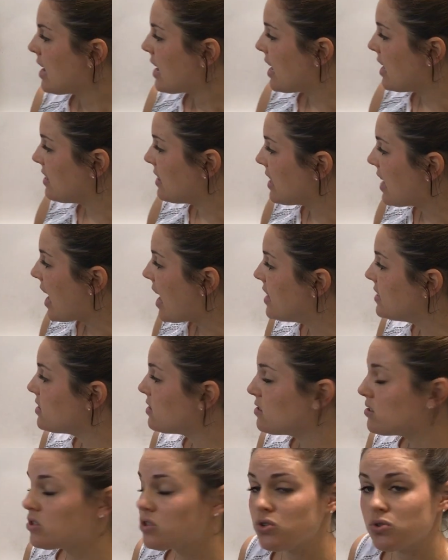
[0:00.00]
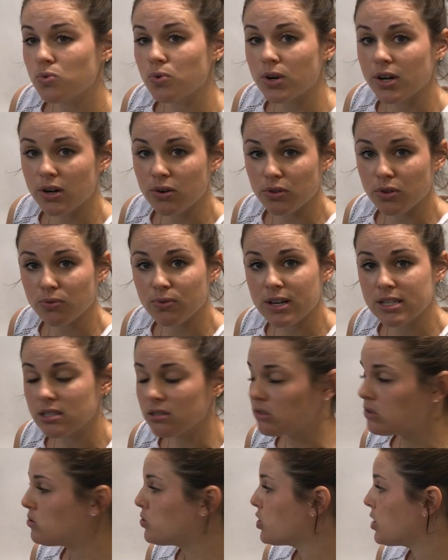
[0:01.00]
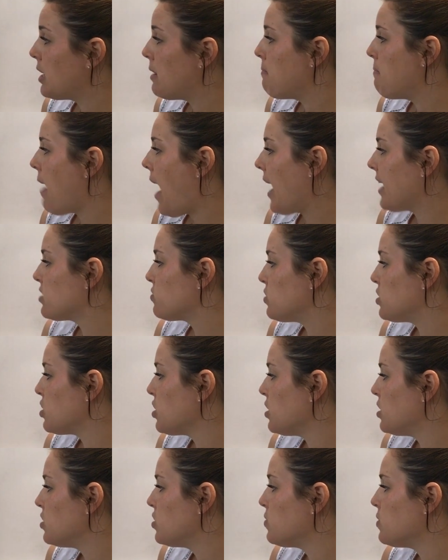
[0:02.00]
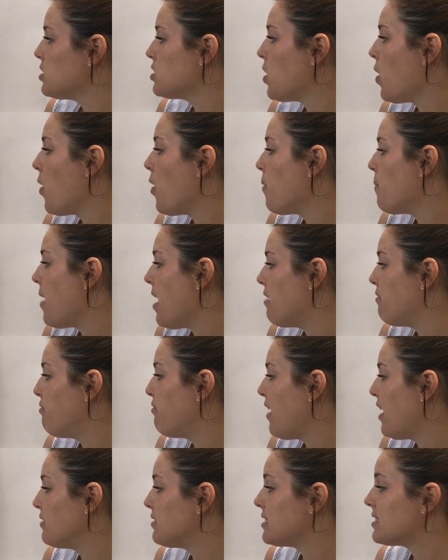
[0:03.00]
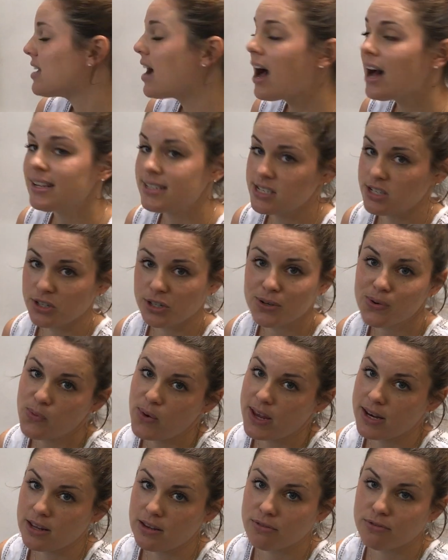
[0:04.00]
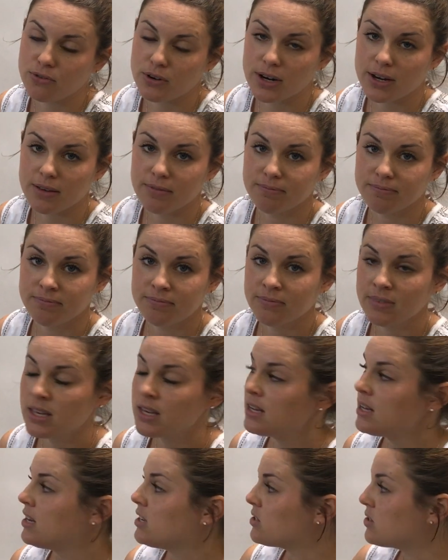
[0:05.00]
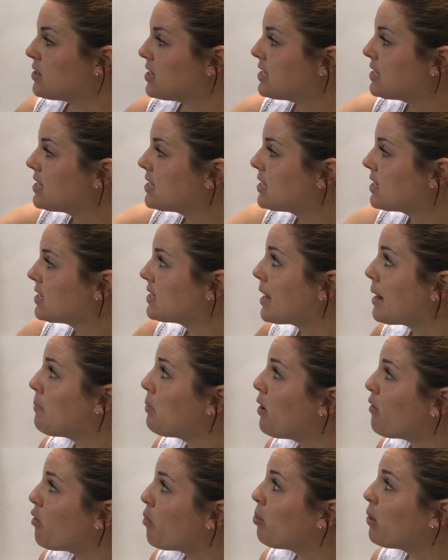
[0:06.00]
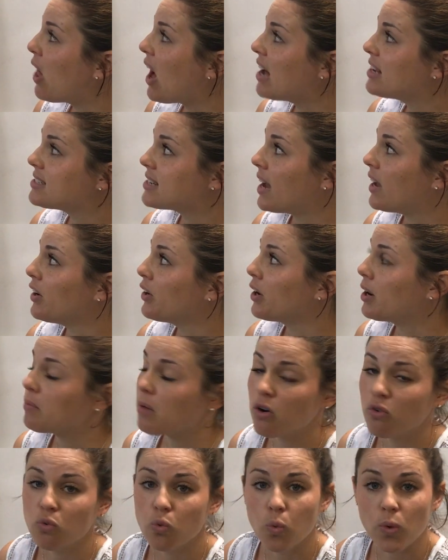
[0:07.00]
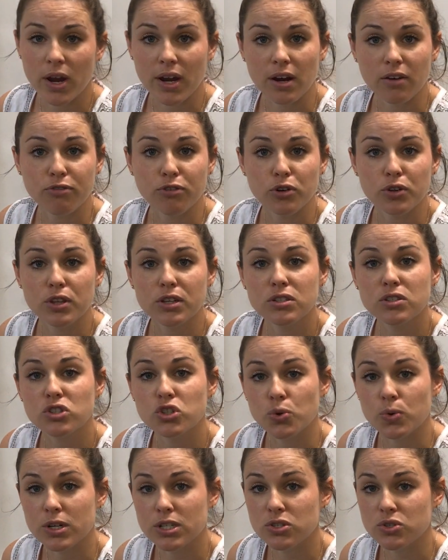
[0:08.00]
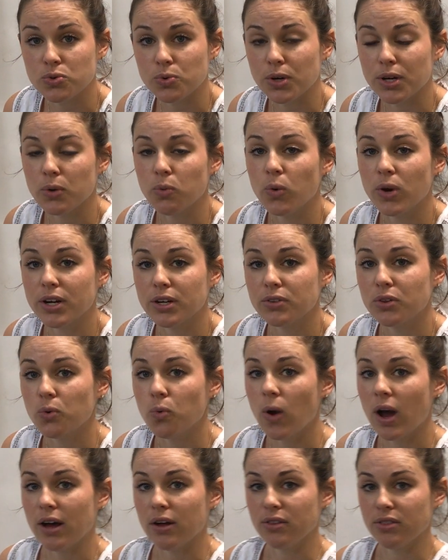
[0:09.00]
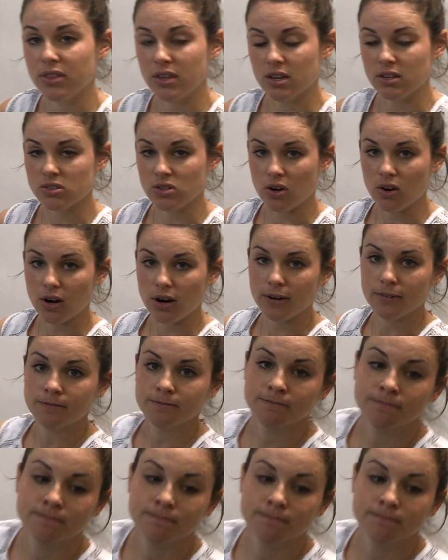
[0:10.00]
In the end of the story, or the resolution, Max returned to his home and found his hot dinner waiting for him. So this is an example of a plot diagram of for the short story, Where the Wild Things Are.